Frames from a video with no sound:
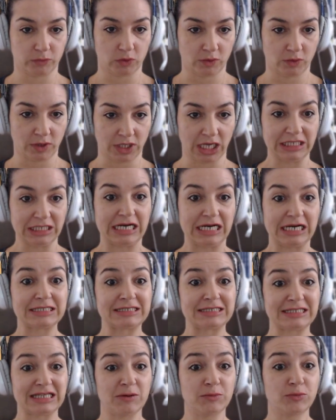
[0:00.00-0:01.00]
Okay, there are
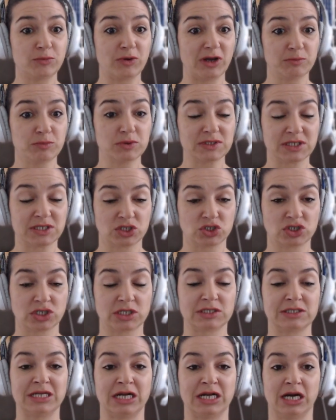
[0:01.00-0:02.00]
some
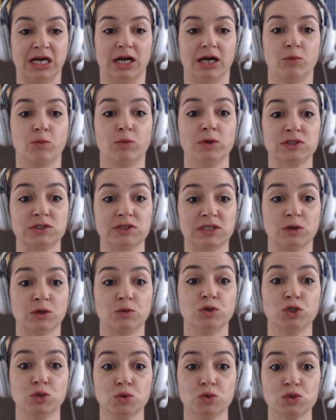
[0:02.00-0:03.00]
prepositions that we still
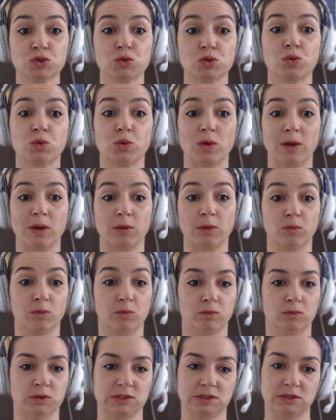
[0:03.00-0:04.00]
use,
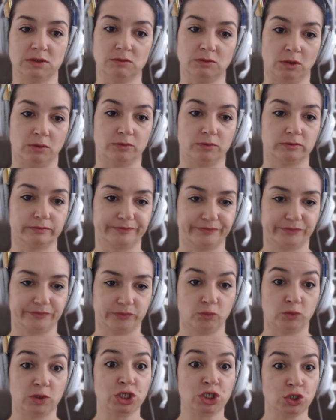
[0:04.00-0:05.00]
we still know,
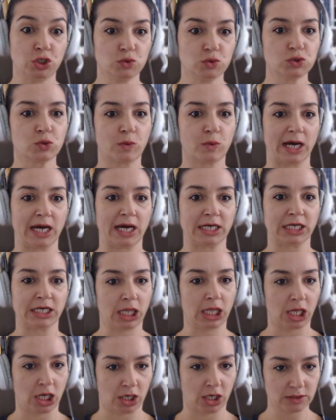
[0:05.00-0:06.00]
we use quite a
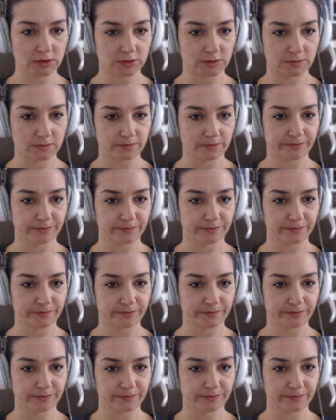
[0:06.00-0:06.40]
lot.